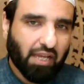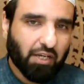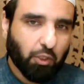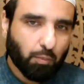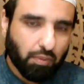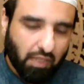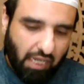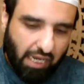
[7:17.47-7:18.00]
And
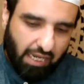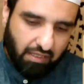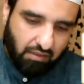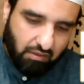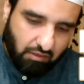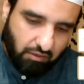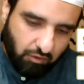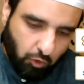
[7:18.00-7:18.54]
you
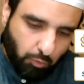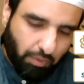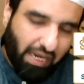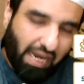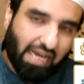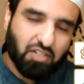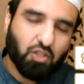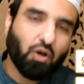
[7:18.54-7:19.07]
plan to
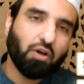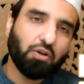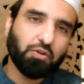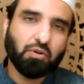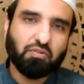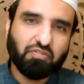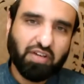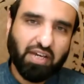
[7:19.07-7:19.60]
pass
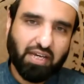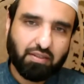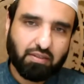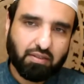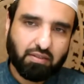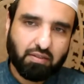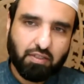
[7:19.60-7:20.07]
on your faith.